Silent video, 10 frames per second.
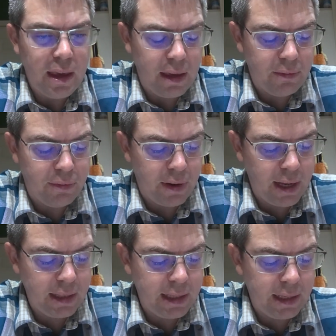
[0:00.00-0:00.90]
And
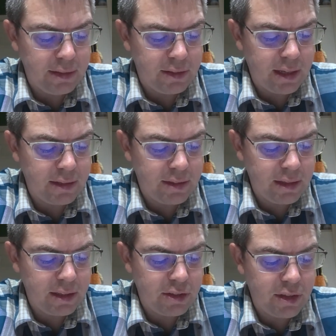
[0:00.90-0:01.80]
finally, he says,
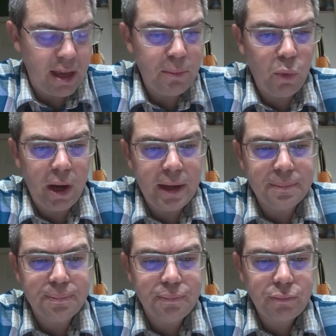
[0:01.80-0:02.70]
"In the same way,